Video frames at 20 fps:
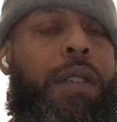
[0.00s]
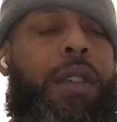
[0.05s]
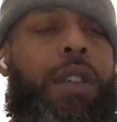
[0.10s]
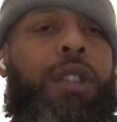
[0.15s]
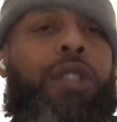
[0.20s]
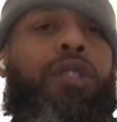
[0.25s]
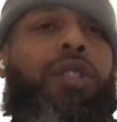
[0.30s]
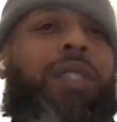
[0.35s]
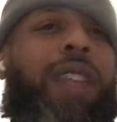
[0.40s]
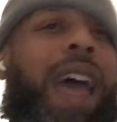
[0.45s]

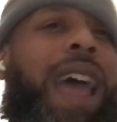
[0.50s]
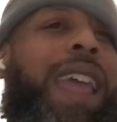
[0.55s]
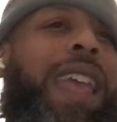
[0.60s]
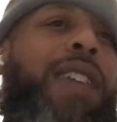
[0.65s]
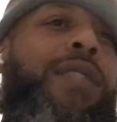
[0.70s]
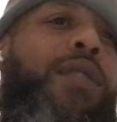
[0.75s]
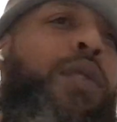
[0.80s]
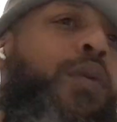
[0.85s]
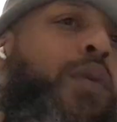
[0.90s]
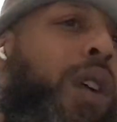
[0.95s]
So that
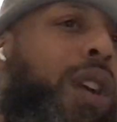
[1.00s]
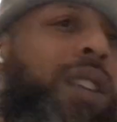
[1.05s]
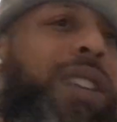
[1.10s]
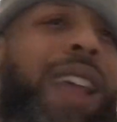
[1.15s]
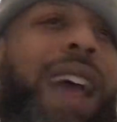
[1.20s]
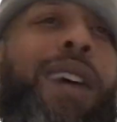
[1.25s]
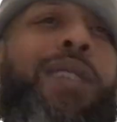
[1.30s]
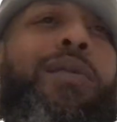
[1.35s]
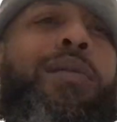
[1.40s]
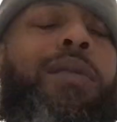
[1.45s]
even worked
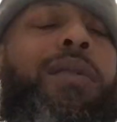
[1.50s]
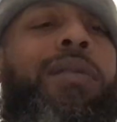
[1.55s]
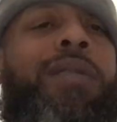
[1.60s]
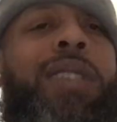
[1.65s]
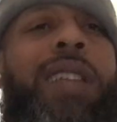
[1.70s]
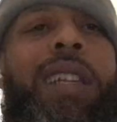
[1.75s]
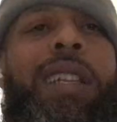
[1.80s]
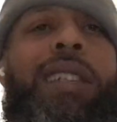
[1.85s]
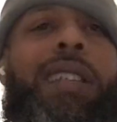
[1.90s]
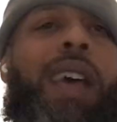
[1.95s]
out
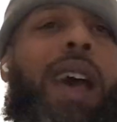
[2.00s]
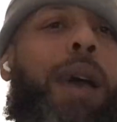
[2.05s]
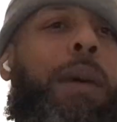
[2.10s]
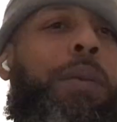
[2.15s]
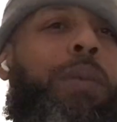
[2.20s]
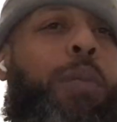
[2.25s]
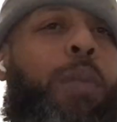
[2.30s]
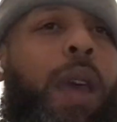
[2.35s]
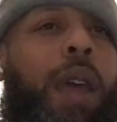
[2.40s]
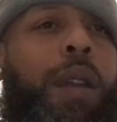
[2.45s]
10 times
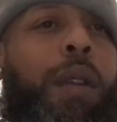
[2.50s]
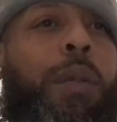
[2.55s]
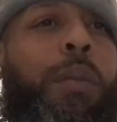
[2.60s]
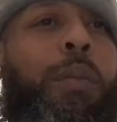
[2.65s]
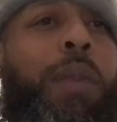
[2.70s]
better,